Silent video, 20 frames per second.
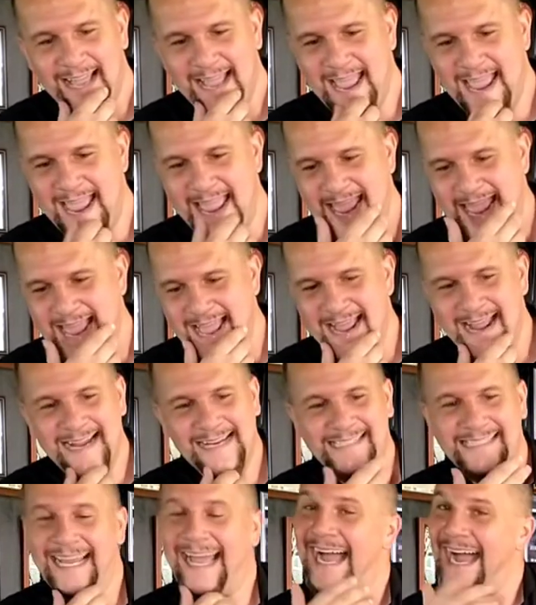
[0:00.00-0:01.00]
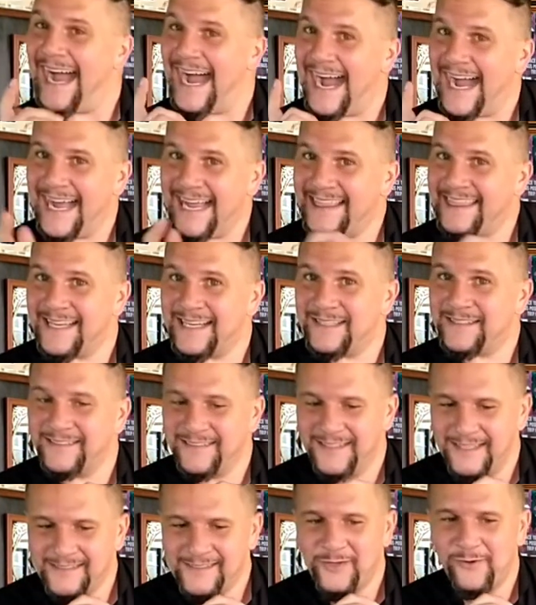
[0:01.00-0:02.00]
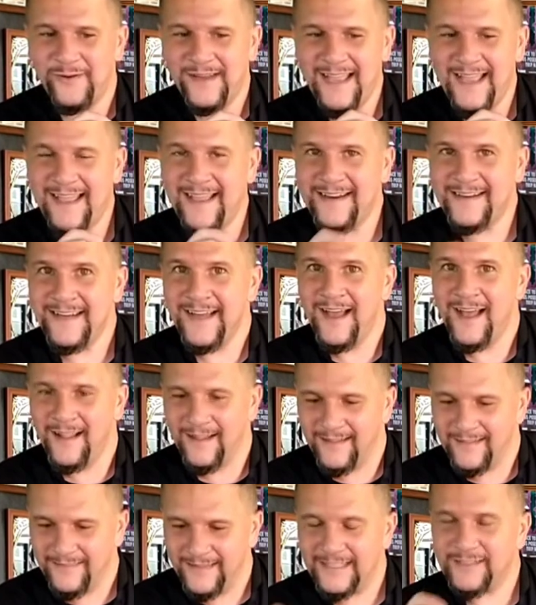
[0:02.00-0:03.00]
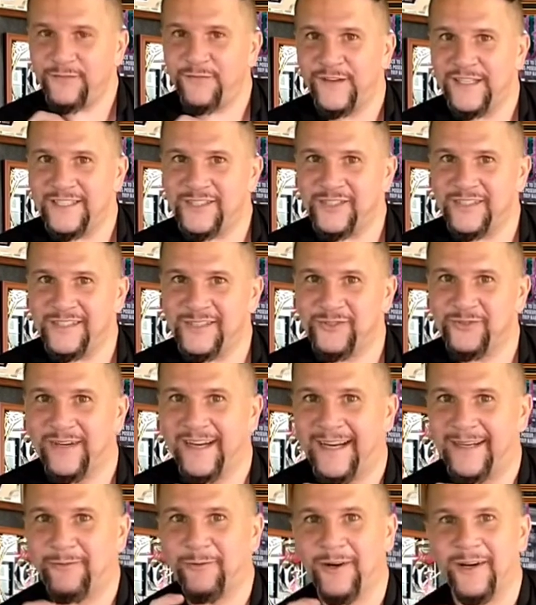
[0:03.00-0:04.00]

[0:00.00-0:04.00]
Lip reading: and I think let's go ahead, let's finish this drink.